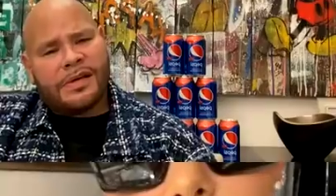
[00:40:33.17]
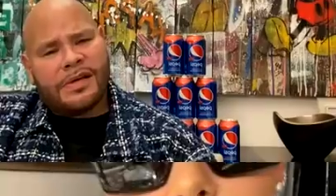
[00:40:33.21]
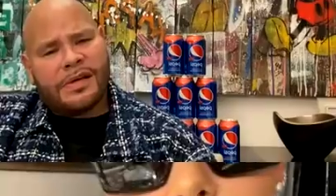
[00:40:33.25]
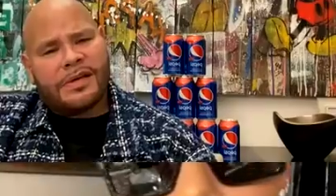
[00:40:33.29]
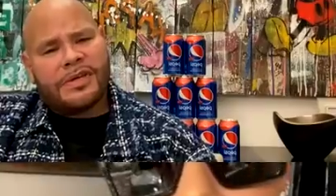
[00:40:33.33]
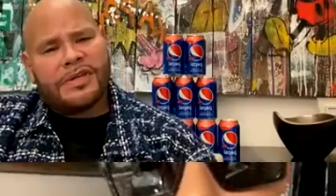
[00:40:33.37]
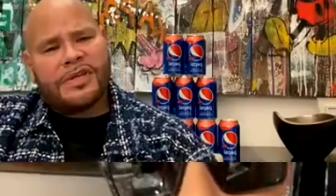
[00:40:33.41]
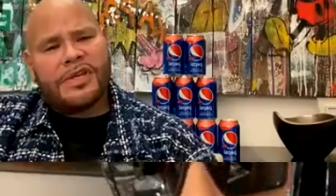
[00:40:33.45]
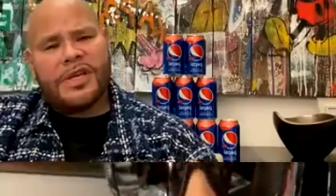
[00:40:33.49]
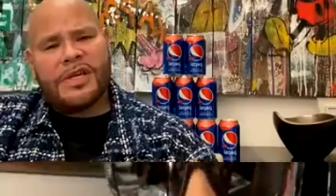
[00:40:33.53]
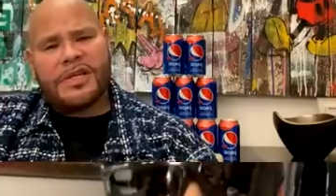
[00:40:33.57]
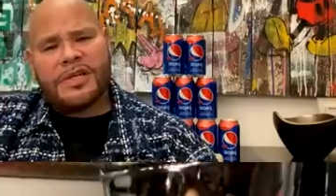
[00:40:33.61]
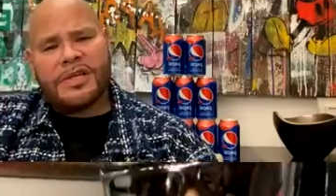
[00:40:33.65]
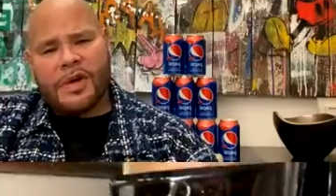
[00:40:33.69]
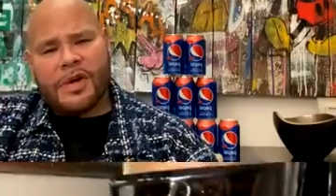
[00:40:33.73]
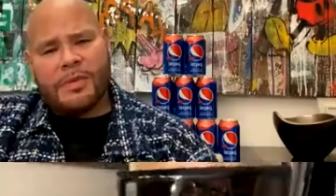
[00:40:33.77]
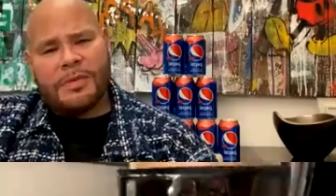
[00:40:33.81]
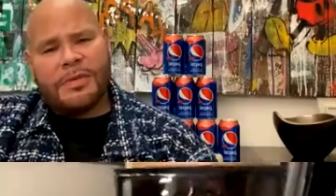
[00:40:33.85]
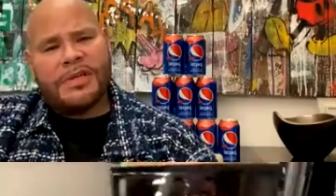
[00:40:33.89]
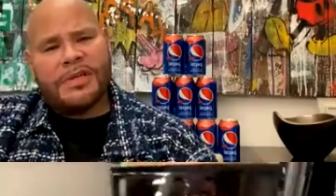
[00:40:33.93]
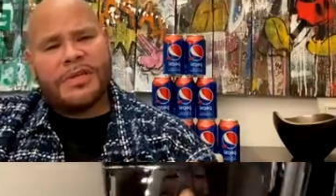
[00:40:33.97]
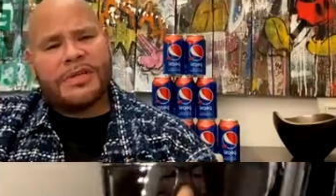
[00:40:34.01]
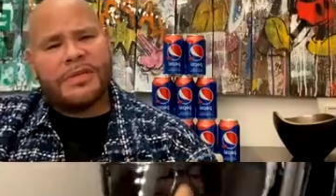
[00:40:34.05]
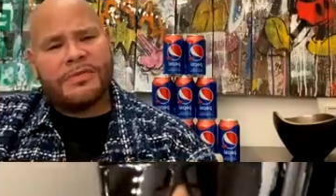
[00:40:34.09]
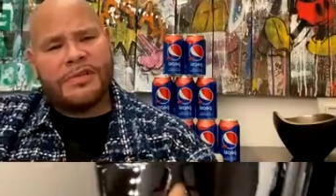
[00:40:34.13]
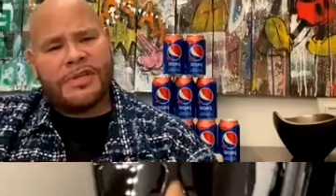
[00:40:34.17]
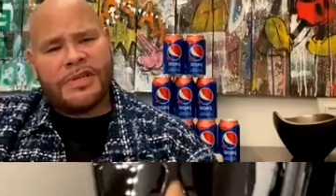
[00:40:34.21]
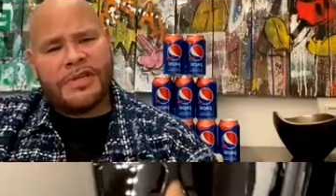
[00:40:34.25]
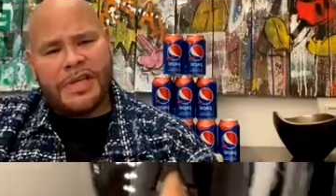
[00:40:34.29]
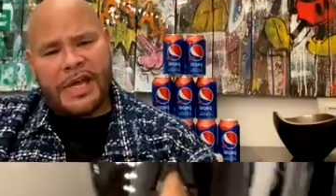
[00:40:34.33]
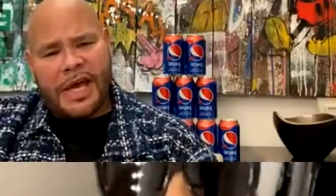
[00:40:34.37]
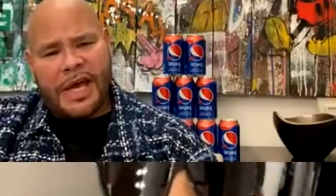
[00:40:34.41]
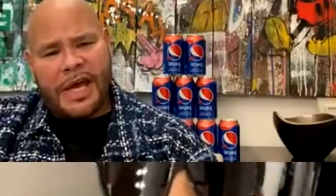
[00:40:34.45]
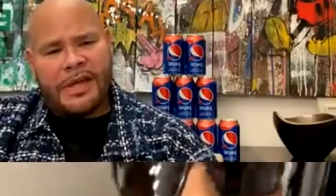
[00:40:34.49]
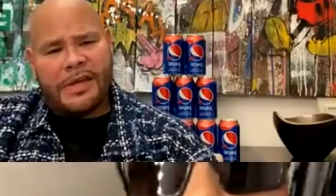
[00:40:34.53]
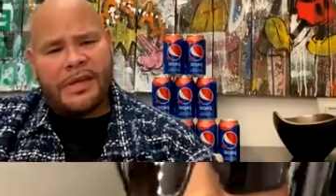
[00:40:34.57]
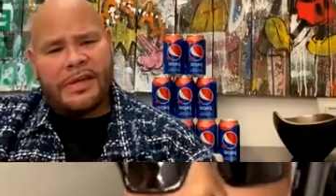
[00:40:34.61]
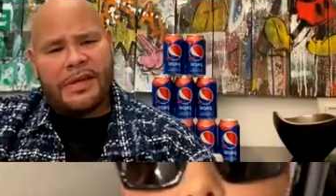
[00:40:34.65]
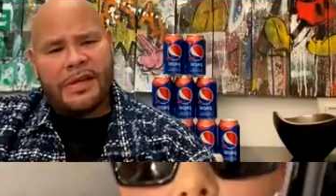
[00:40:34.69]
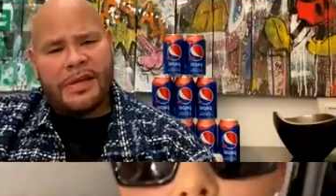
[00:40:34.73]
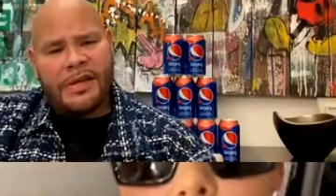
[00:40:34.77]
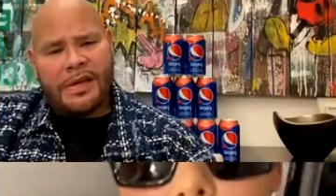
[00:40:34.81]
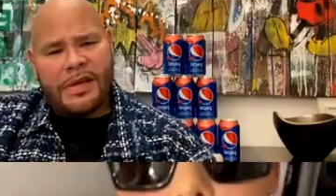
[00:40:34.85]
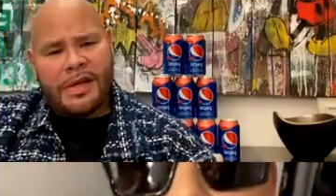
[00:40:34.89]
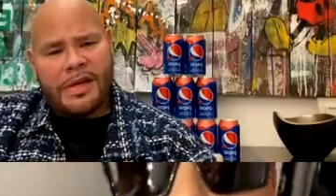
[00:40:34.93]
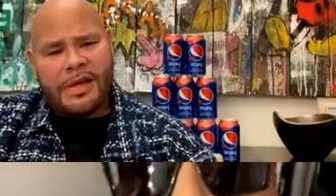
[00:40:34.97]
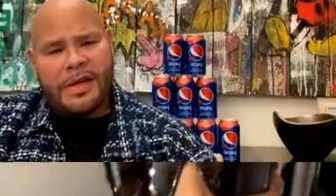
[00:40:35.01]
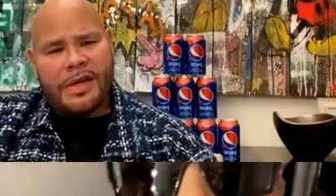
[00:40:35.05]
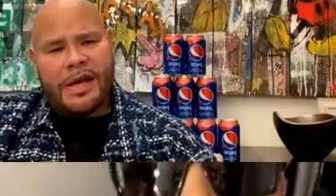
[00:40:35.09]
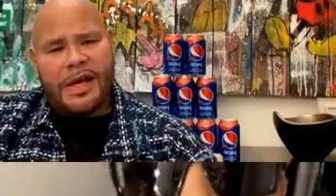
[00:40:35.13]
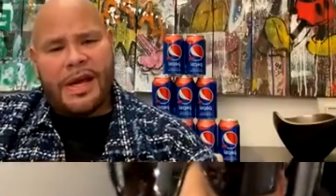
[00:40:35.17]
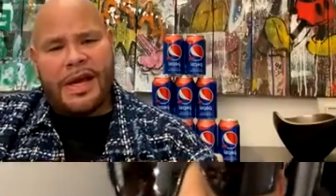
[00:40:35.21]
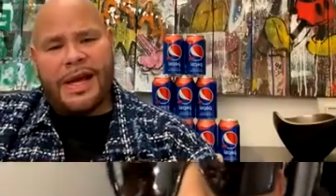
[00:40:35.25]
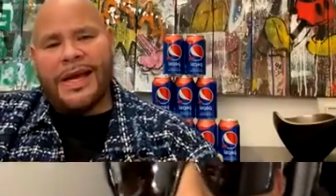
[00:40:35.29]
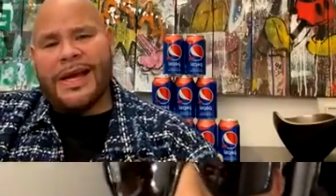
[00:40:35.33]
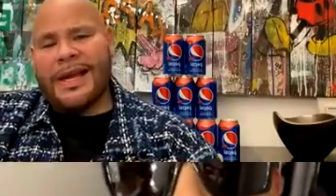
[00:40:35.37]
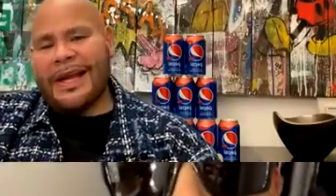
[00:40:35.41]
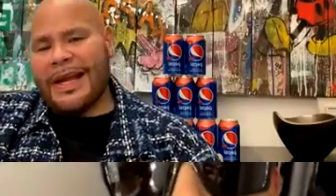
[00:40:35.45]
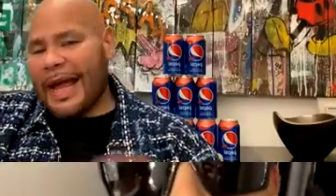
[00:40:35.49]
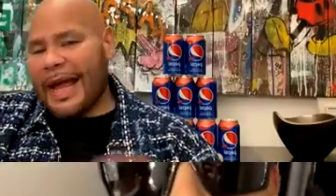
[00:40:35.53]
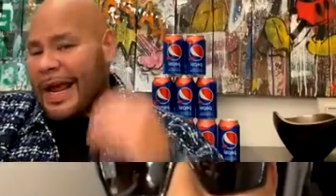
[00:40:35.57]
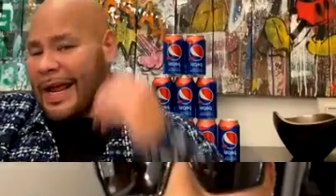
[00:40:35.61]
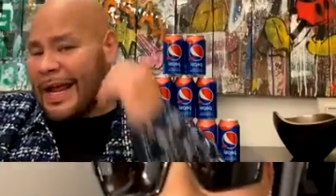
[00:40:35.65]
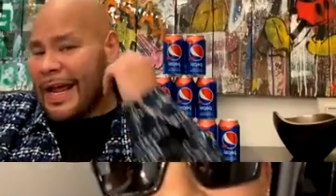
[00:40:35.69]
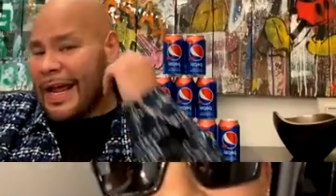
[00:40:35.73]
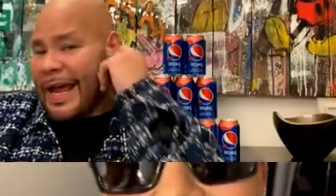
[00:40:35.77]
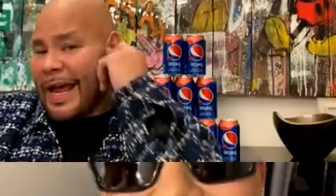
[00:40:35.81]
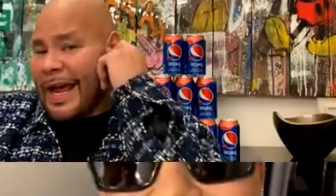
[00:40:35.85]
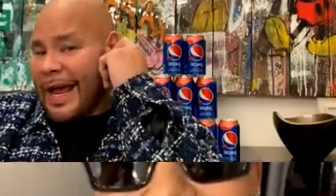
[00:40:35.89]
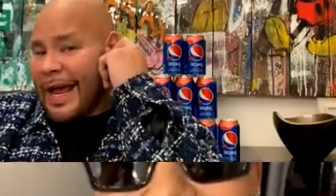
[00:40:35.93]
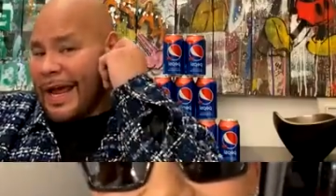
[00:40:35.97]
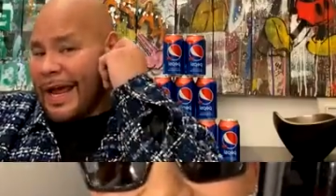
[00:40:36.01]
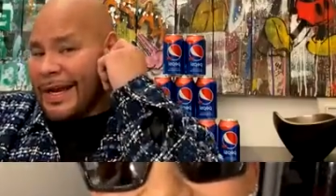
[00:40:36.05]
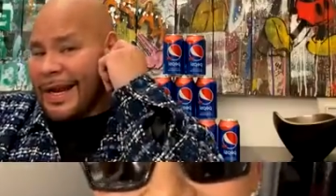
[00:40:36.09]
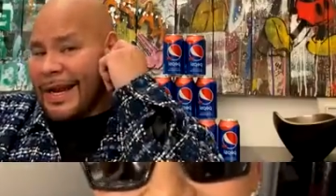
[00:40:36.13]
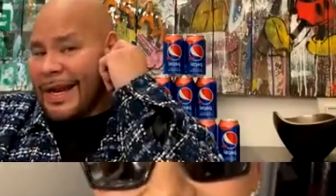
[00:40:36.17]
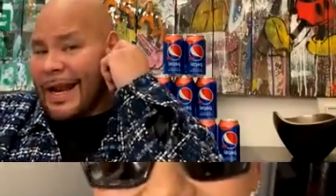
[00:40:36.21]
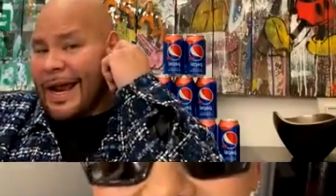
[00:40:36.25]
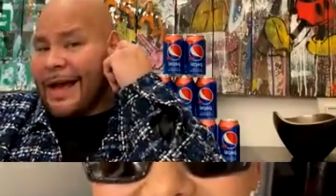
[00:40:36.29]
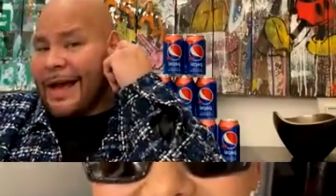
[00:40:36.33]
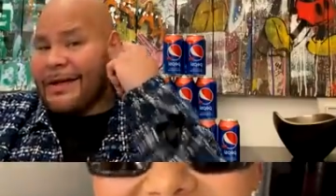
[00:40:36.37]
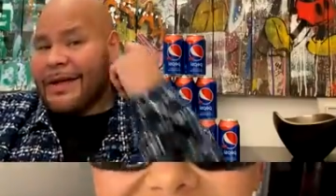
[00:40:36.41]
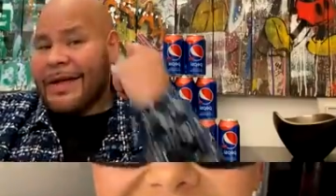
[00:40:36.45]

She told me some shit. And then,